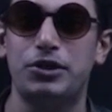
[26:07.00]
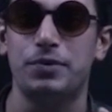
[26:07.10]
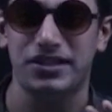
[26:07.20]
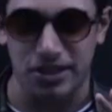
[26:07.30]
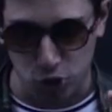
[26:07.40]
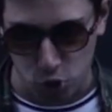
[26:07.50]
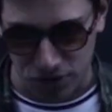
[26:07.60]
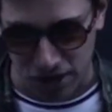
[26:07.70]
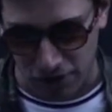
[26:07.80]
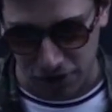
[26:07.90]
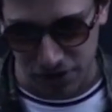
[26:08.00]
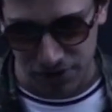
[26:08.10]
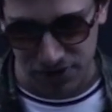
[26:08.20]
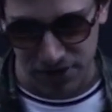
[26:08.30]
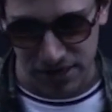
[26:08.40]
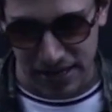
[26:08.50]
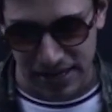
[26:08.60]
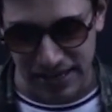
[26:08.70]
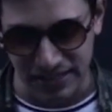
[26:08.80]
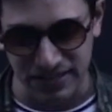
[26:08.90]
between the two towers
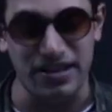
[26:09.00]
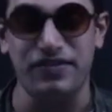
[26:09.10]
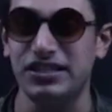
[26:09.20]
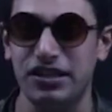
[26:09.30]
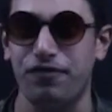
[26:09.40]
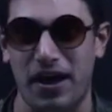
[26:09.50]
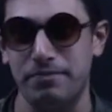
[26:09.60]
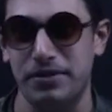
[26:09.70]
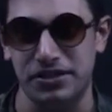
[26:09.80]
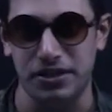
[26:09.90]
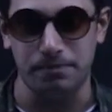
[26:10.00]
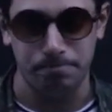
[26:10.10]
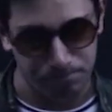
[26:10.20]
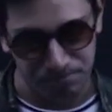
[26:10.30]
is 75 meter.